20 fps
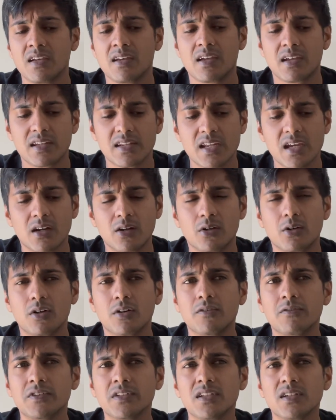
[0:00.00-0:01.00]
Now,
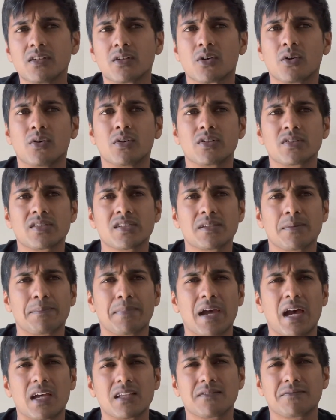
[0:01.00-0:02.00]
over the course of the
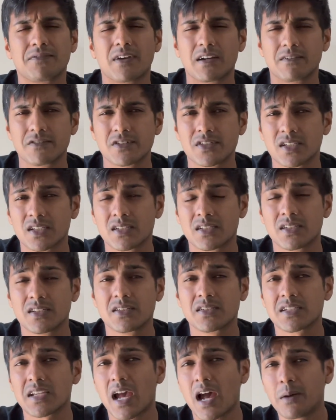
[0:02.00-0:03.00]
past 5 or 6
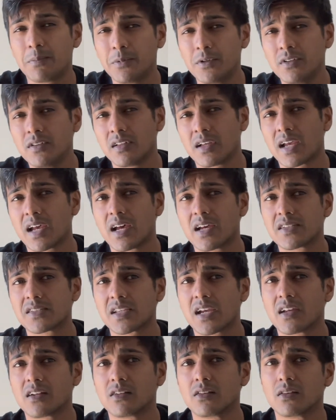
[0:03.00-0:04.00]
years, Apple has
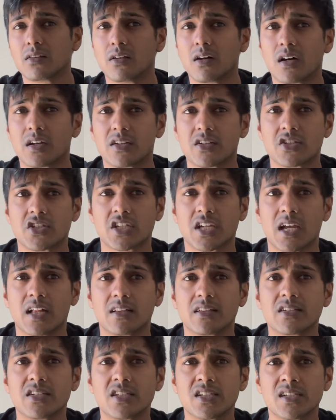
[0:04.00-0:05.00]
had a lot of
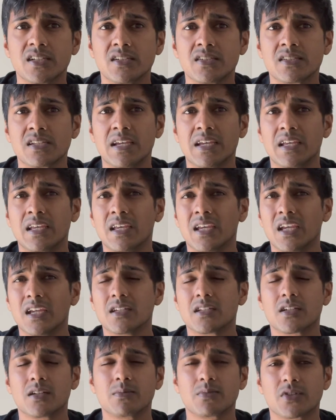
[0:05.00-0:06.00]
challenges in
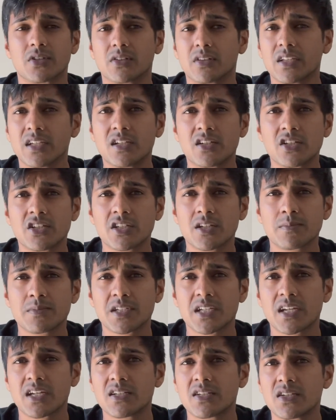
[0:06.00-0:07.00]
terms of leadership
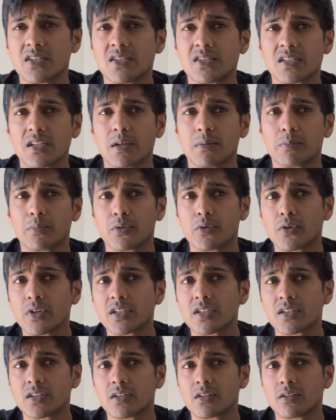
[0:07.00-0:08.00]
changes, employee
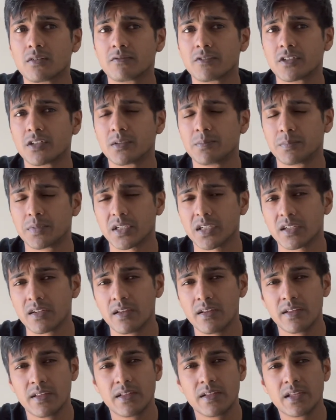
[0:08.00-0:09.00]
turnover, but
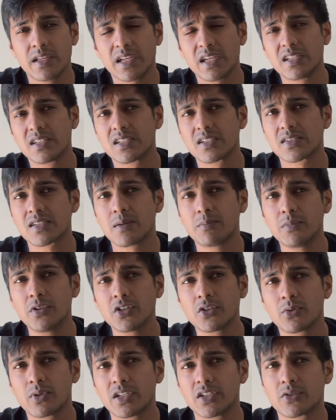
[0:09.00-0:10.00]
in December
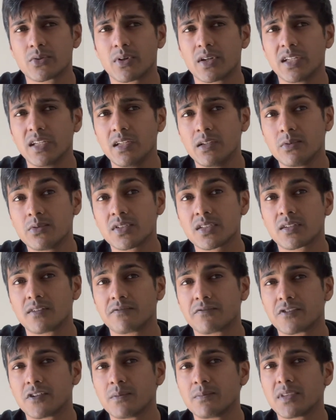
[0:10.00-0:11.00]
2020, it was
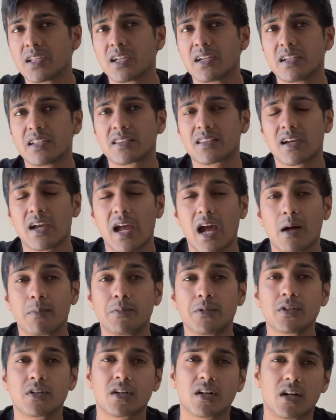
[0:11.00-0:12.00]
confirmed that the
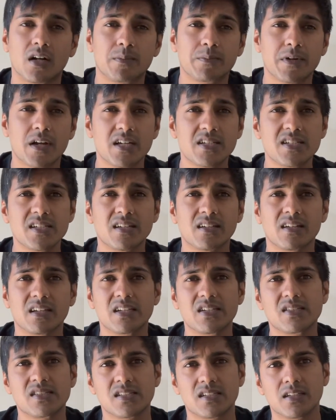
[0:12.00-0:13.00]
Apple car project
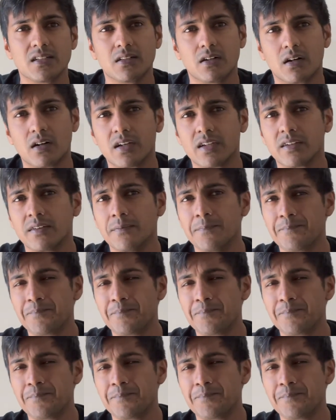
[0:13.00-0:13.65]
is still on.